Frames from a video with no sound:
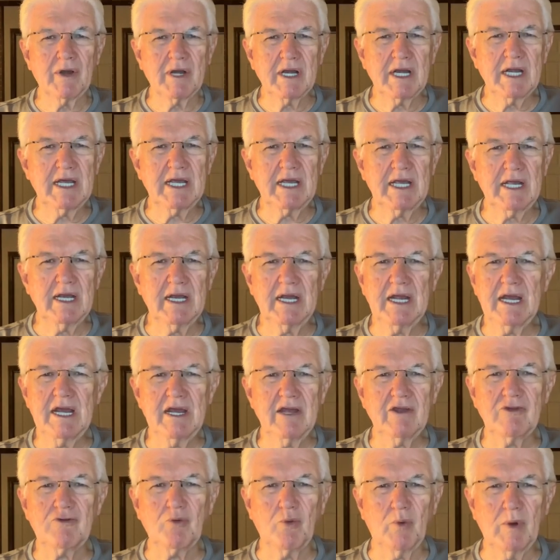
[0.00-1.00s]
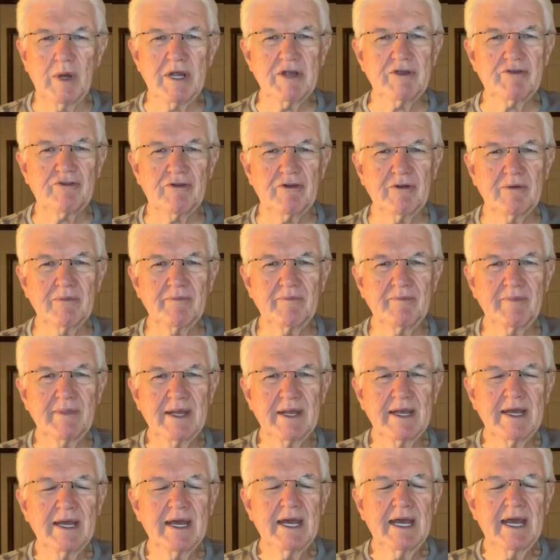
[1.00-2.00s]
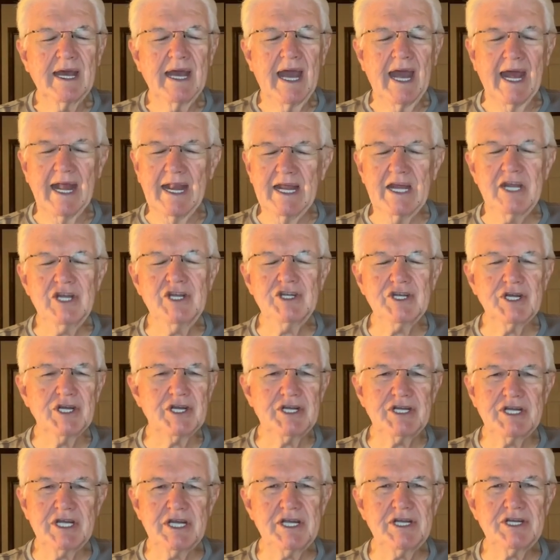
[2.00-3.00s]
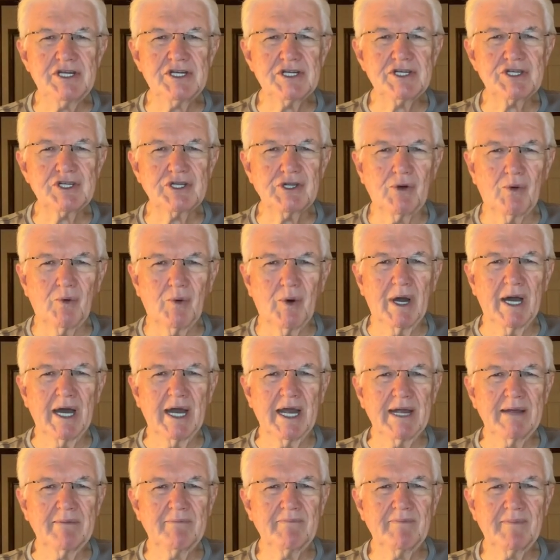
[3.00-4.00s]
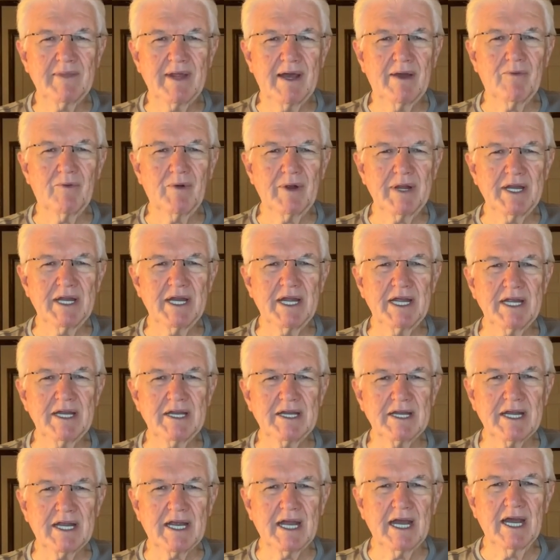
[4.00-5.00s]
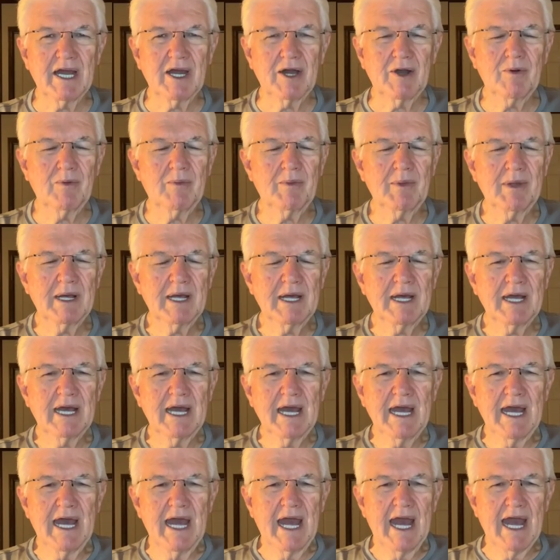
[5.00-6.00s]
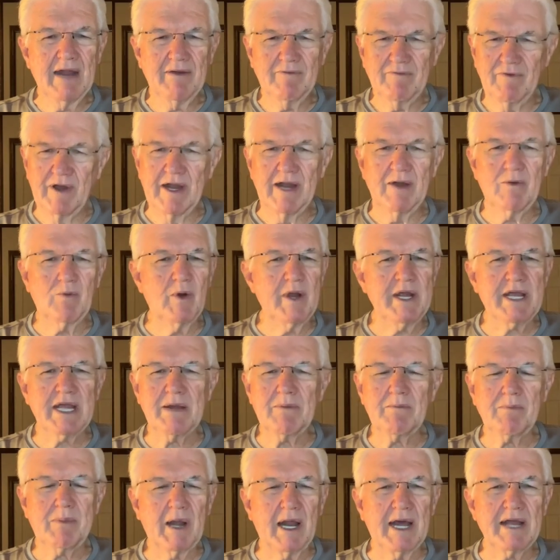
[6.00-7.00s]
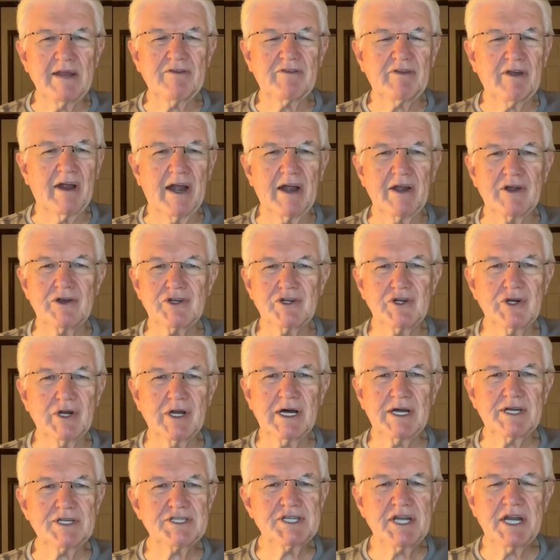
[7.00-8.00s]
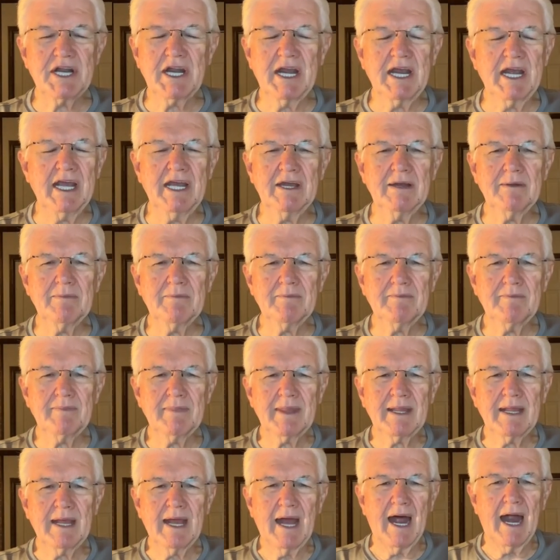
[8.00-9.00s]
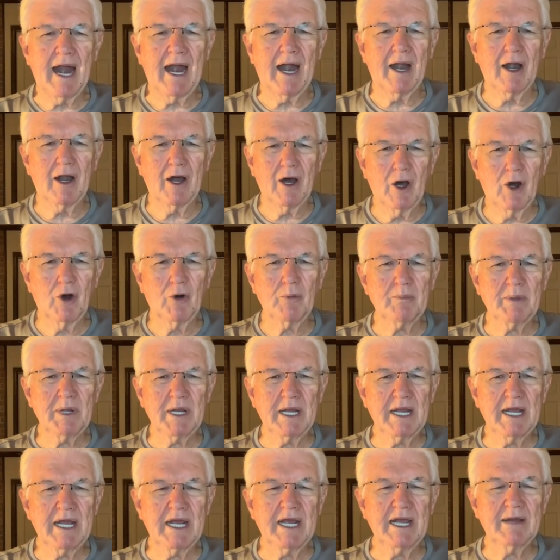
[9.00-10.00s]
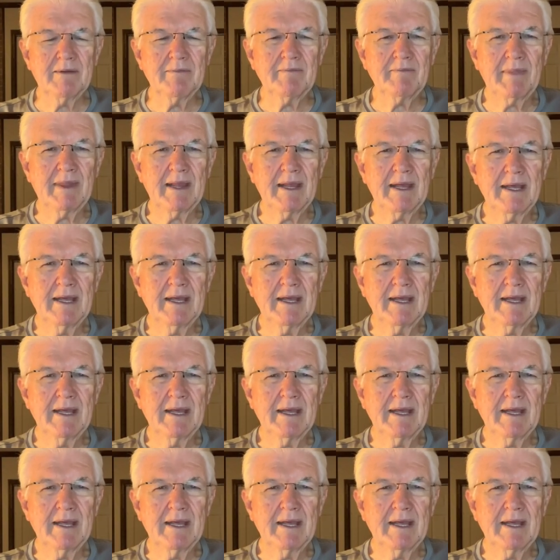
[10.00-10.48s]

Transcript: need His wisdom, and He should teach us the way that we need to go. And, friend, we can place our trust in Him, our hope in Him.